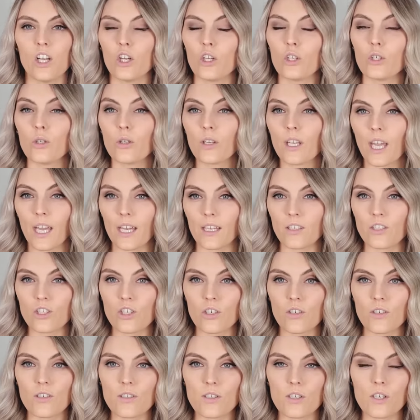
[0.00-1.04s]
You can
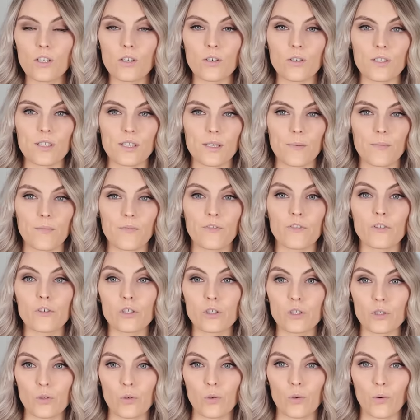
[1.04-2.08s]
choose to use them for
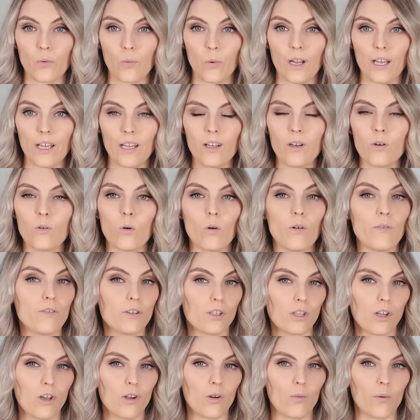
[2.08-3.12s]
short wear or for
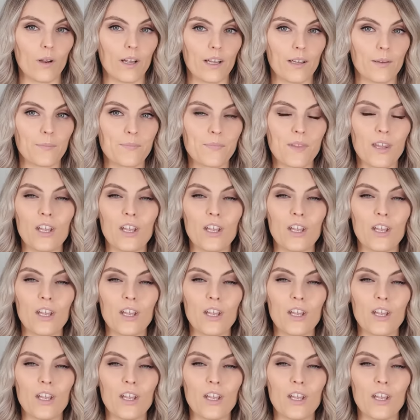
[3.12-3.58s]
long wear.